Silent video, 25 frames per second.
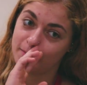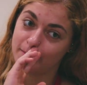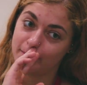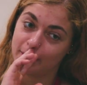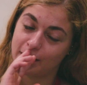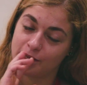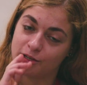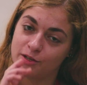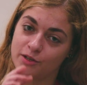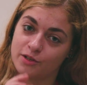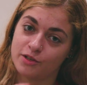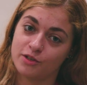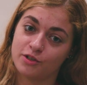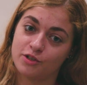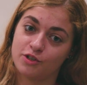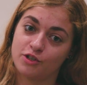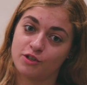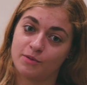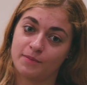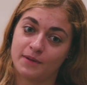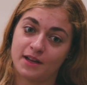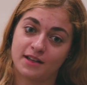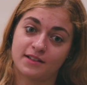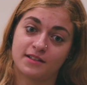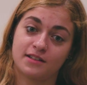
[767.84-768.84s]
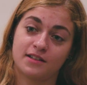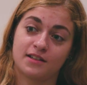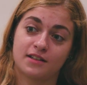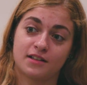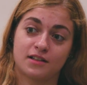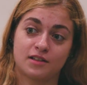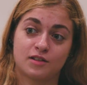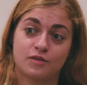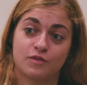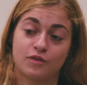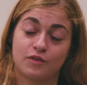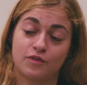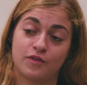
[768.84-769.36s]
men's
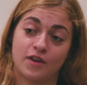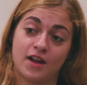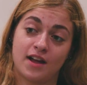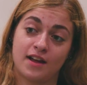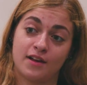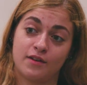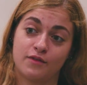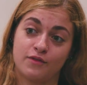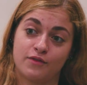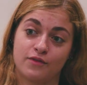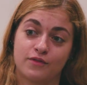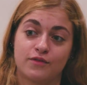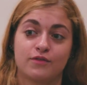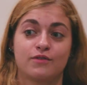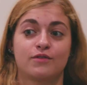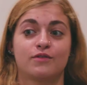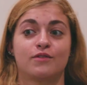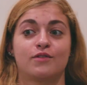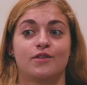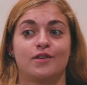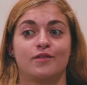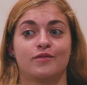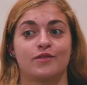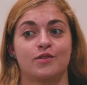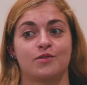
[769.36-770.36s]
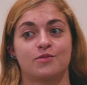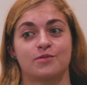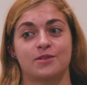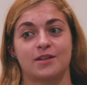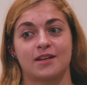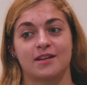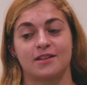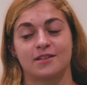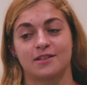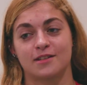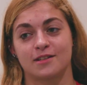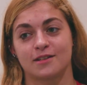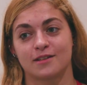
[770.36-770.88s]
gymnastics for 5 of those
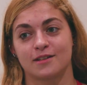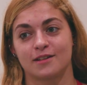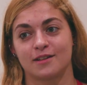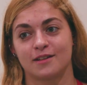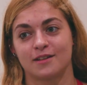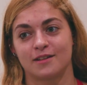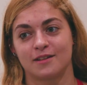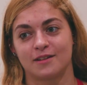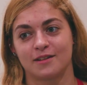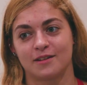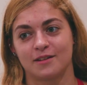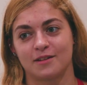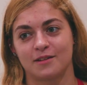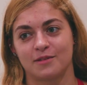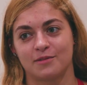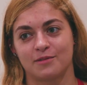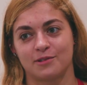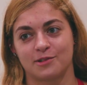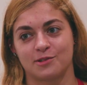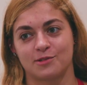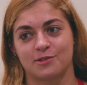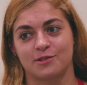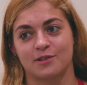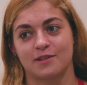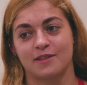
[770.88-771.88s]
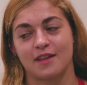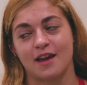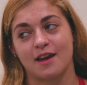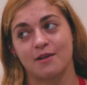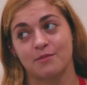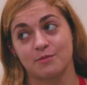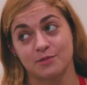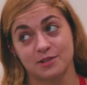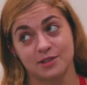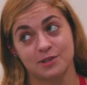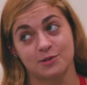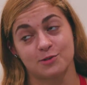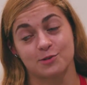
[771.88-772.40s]
8, which that
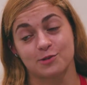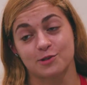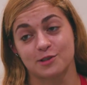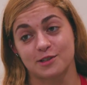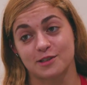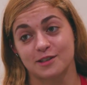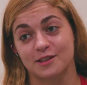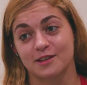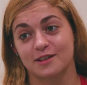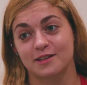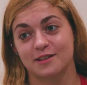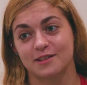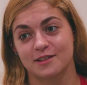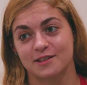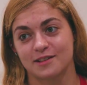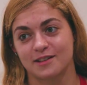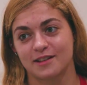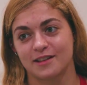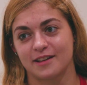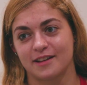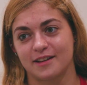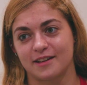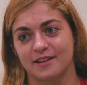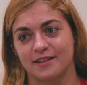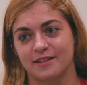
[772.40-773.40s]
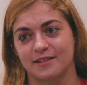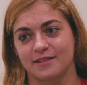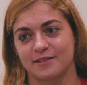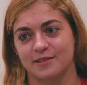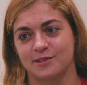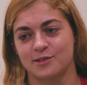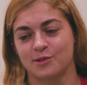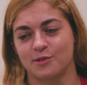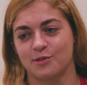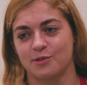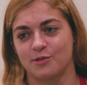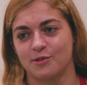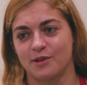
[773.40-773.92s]
was interesting to like,
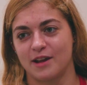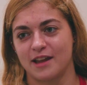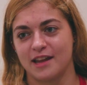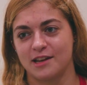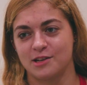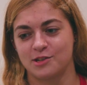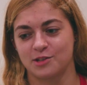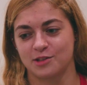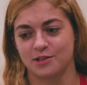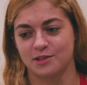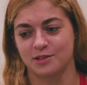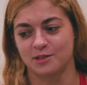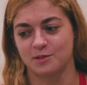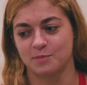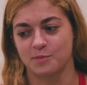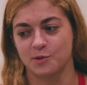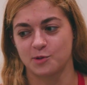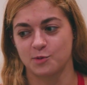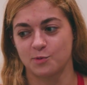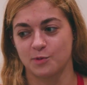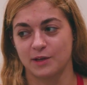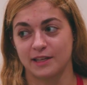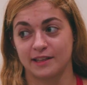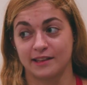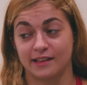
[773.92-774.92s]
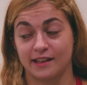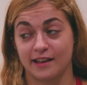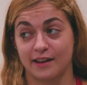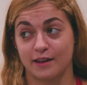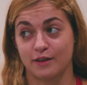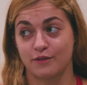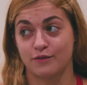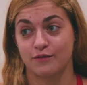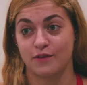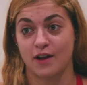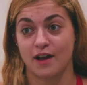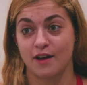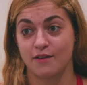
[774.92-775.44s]
so ages between
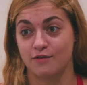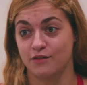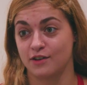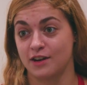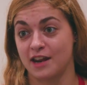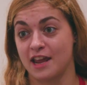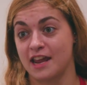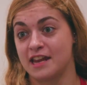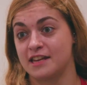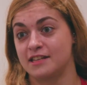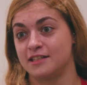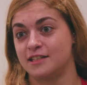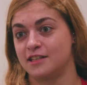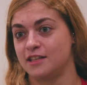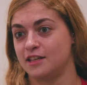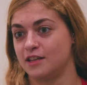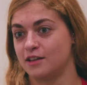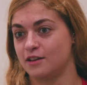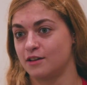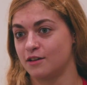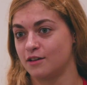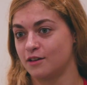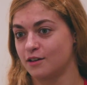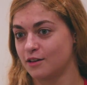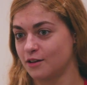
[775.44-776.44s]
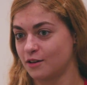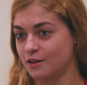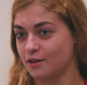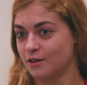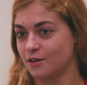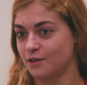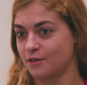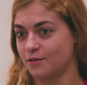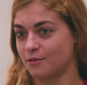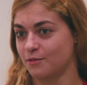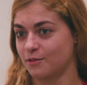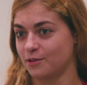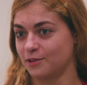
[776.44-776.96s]
like 5 and 18
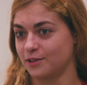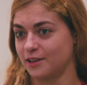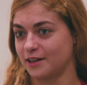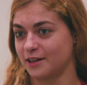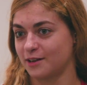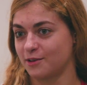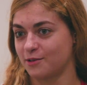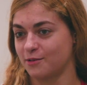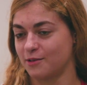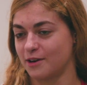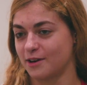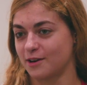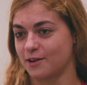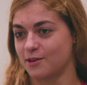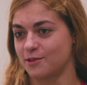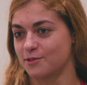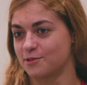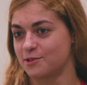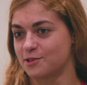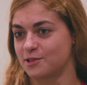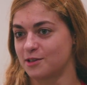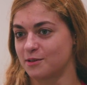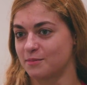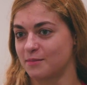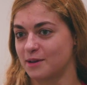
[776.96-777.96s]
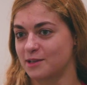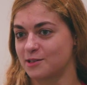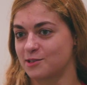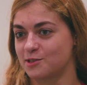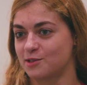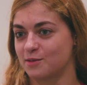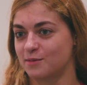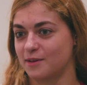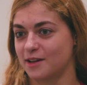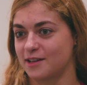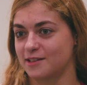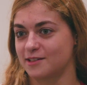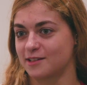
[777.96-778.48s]
were like who I coached in men's
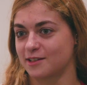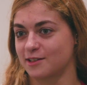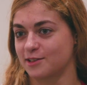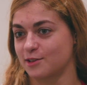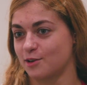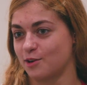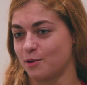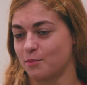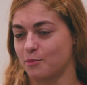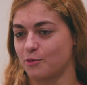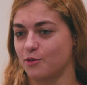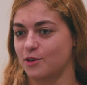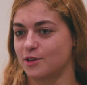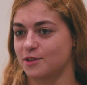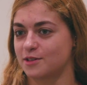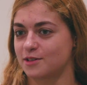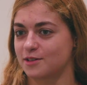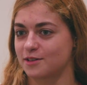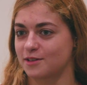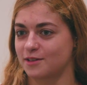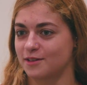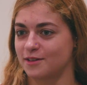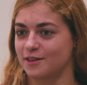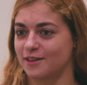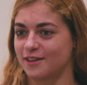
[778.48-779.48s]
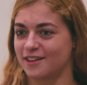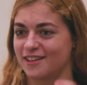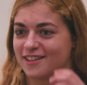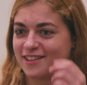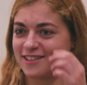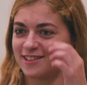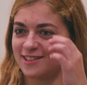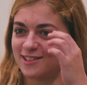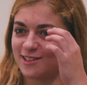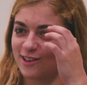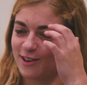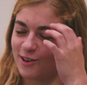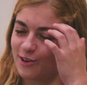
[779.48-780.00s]
gymnastics, and all boys.
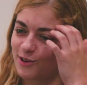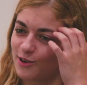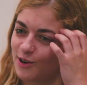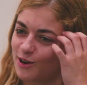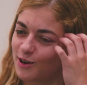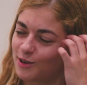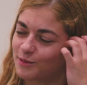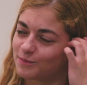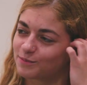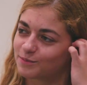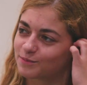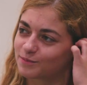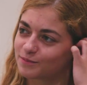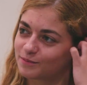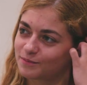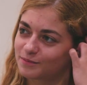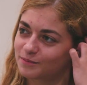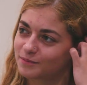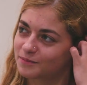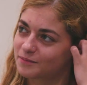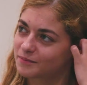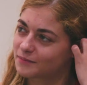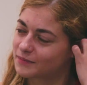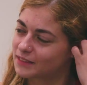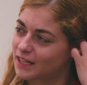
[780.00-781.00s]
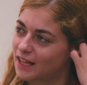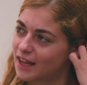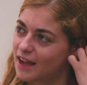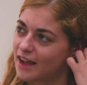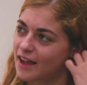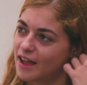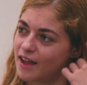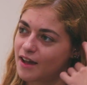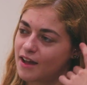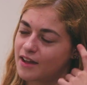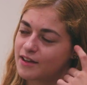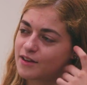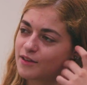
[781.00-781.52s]
So
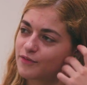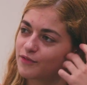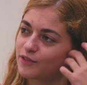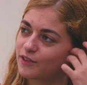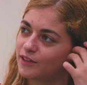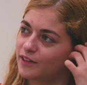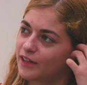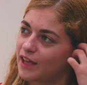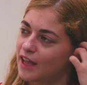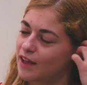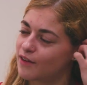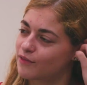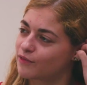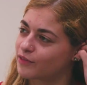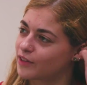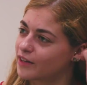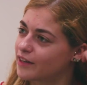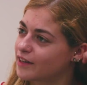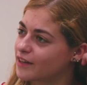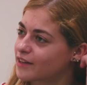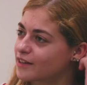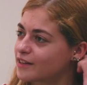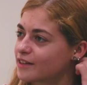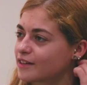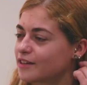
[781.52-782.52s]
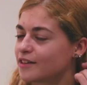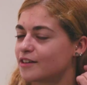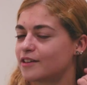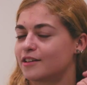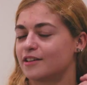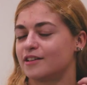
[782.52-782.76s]
I definitely have like